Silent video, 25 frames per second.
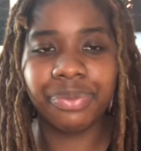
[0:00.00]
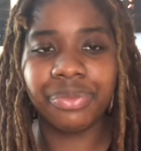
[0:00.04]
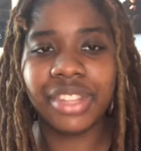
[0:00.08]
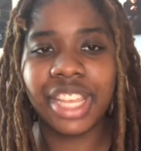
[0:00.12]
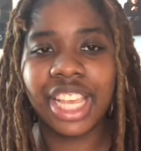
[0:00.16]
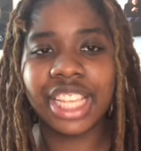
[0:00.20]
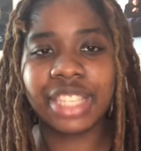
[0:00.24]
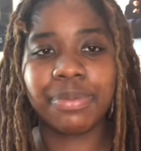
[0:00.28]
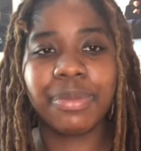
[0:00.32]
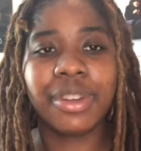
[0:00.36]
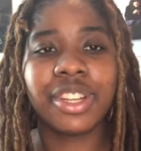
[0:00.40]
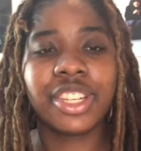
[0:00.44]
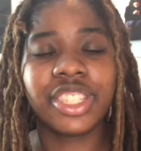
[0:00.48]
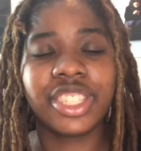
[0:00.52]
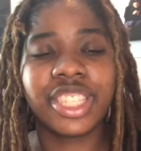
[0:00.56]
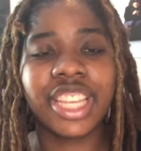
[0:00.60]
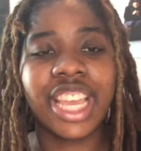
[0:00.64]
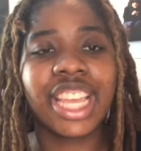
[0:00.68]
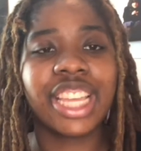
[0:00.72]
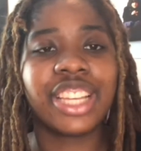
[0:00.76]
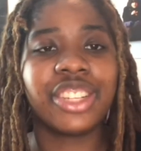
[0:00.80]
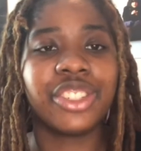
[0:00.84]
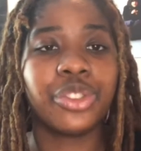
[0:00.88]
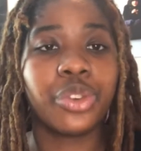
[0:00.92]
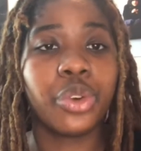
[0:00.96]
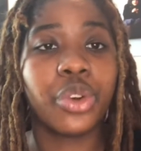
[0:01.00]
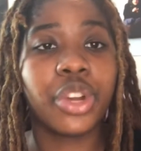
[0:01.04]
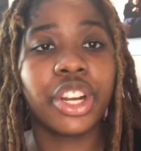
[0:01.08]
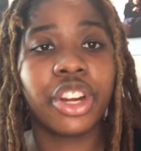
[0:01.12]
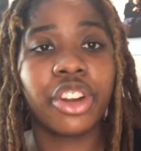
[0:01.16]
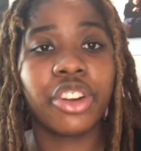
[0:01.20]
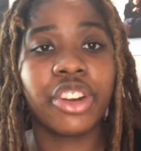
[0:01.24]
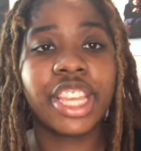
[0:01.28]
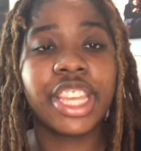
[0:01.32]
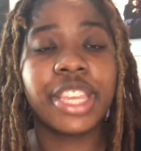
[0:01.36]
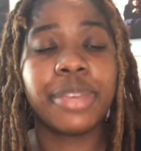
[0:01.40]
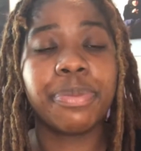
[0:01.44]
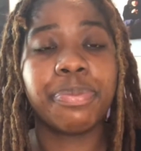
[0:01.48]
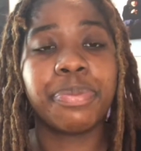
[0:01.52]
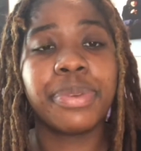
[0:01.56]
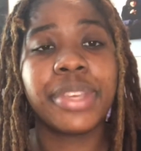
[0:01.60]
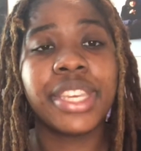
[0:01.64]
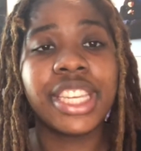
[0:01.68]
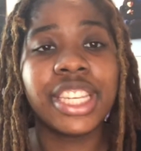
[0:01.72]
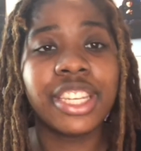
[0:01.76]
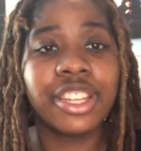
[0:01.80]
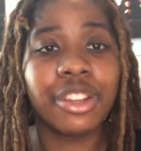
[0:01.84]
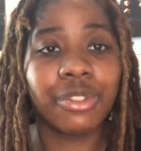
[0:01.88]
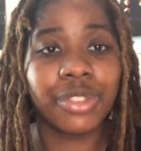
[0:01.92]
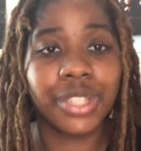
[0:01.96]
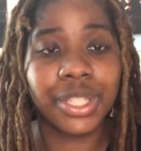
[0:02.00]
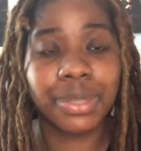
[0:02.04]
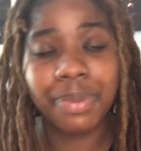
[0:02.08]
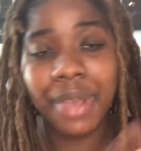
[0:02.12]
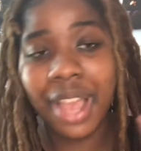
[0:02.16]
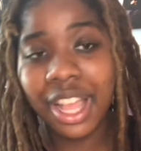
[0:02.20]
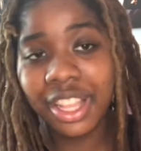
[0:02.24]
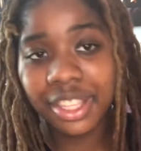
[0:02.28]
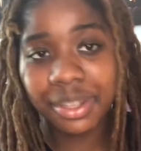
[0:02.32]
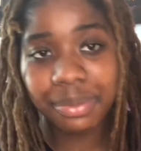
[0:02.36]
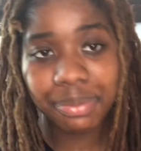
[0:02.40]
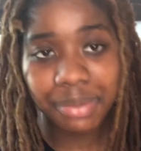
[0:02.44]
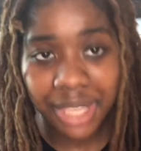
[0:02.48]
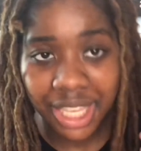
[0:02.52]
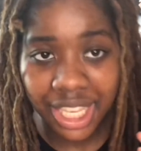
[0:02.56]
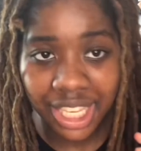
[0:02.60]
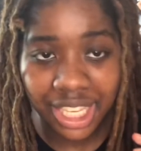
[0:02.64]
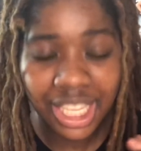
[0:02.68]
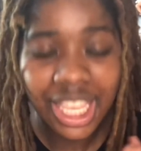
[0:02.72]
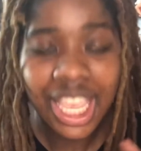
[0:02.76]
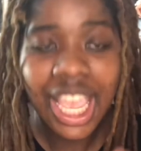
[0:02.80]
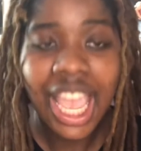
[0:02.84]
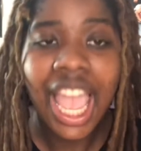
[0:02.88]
As much as I enjoyed her EP, Don't Smile at Me,